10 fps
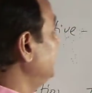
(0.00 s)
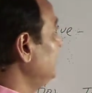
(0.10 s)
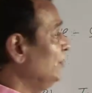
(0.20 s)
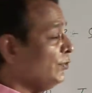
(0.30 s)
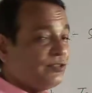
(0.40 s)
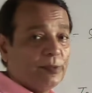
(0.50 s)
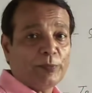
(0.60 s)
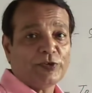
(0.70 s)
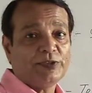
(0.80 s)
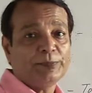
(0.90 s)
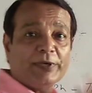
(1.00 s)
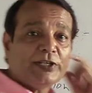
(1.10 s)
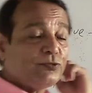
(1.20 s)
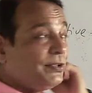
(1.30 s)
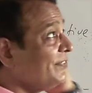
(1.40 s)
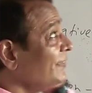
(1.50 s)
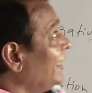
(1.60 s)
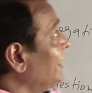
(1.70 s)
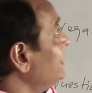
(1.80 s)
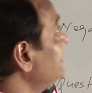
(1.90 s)
and most important part to
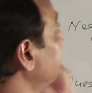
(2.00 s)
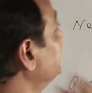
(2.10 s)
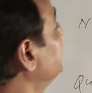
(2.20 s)
understand?